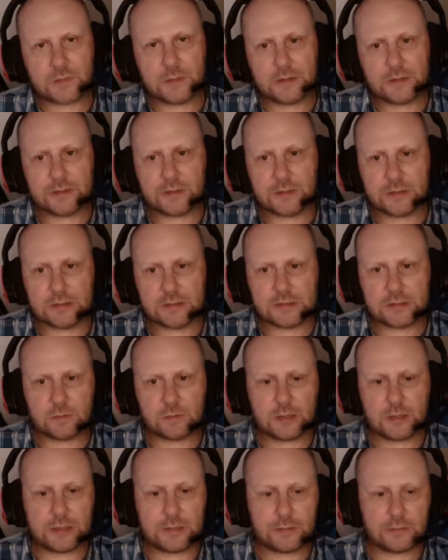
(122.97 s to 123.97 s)
by things the
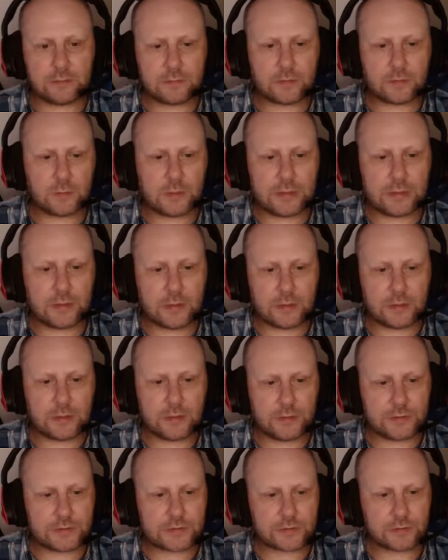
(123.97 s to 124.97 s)
way that I
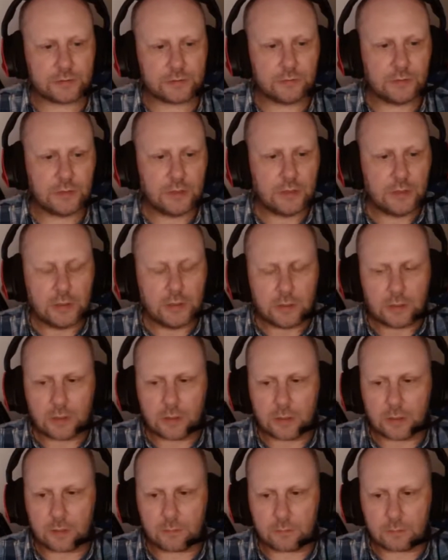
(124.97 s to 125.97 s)
used to.
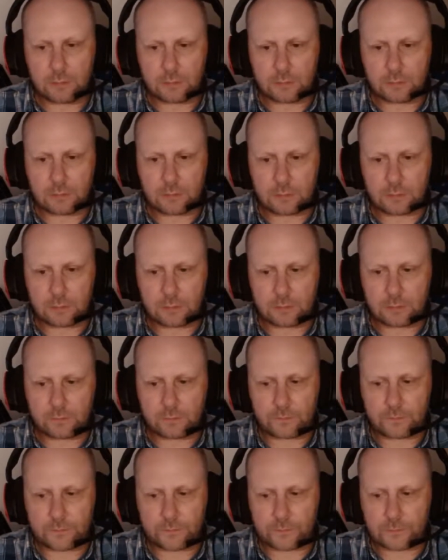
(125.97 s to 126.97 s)
I'm
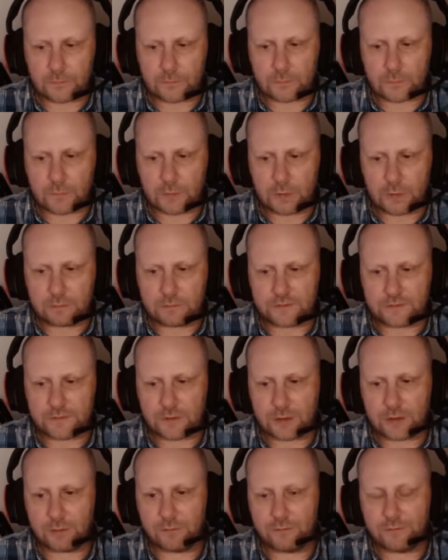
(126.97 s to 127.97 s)
I'm
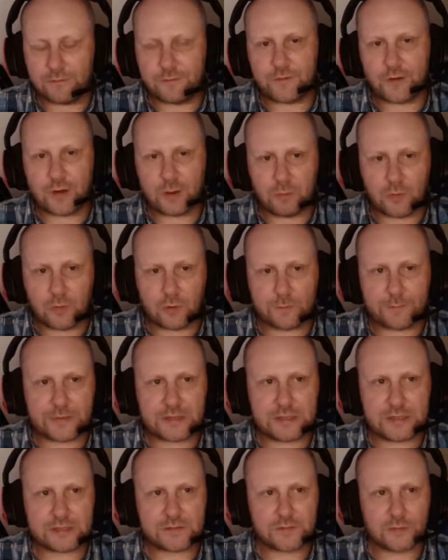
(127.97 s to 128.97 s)
far far more
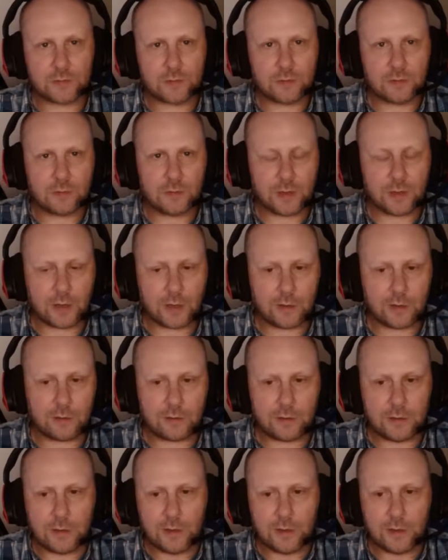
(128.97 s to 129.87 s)
peaceful. I'm